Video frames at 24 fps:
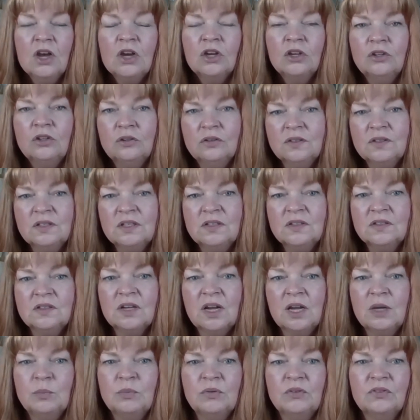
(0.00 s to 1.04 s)
Use this
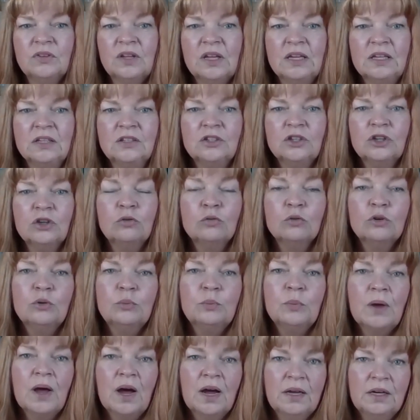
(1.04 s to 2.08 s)
type of kit to
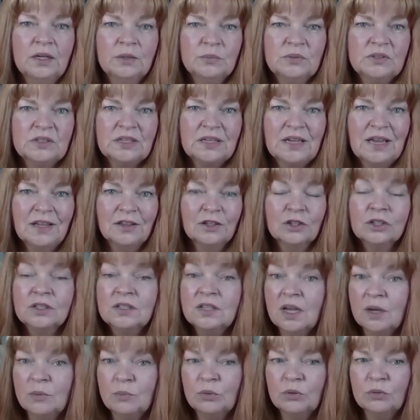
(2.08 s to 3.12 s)
group items together
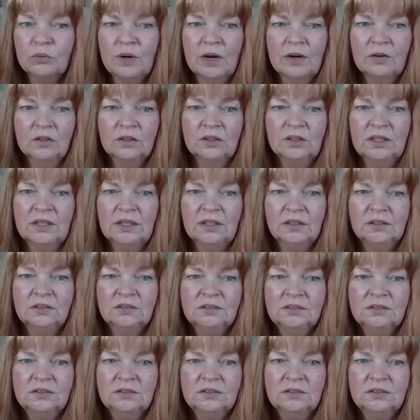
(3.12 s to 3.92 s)
temporarily.